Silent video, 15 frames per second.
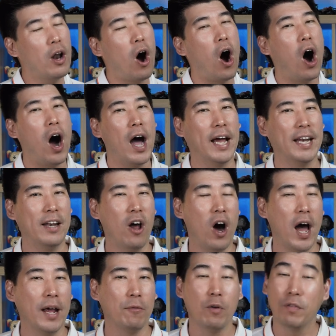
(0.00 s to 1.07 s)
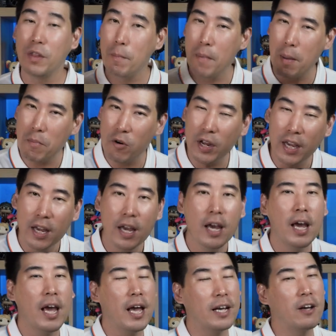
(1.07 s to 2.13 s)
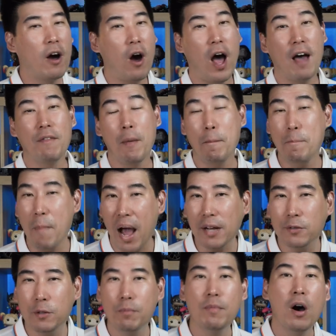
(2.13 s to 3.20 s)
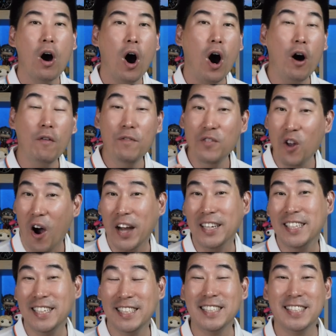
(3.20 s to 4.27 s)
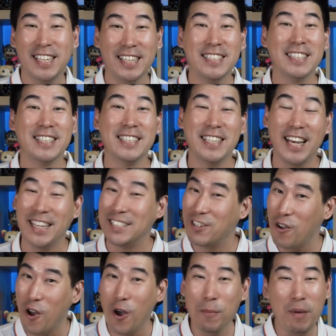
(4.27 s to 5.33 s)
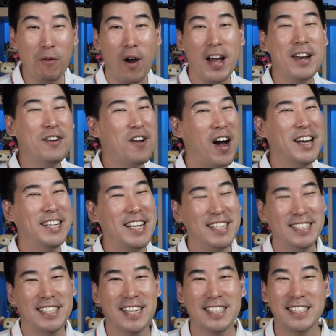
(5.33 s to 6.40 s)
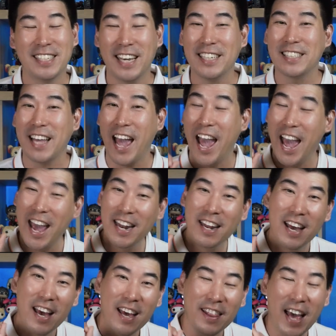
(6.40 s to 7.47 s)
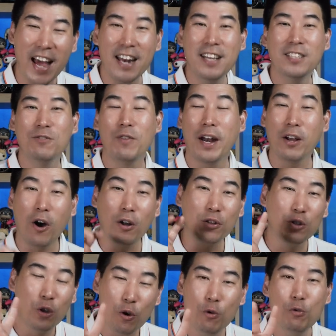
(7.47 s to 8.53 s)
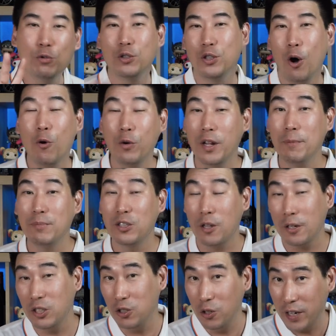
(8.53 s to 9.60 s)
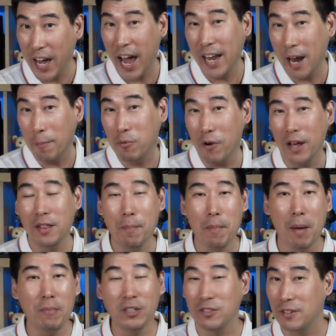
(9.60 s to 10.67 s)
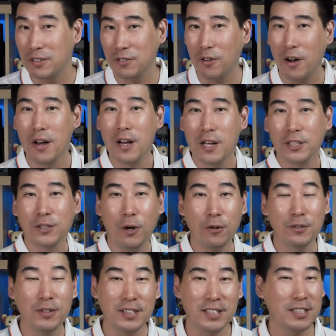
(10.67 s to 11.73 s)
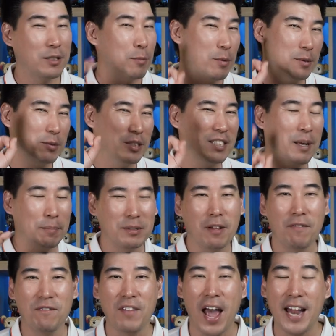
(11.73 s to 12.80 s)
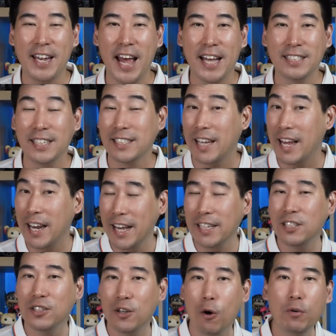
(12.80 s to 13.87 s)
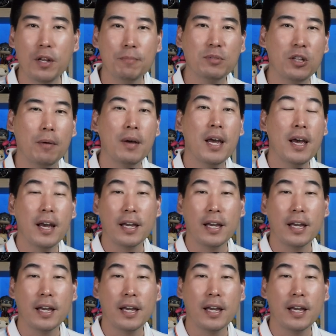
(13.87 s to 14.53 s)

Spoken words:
an i9. With the memory, it can have a maximum of 96 gigs. You heard me right, 96 gigs, and that is running on two SolDIMM slots. You can upgrade the memory, so it's not soldered to system board, which is absolutely fantastic. And each SolDIMM slot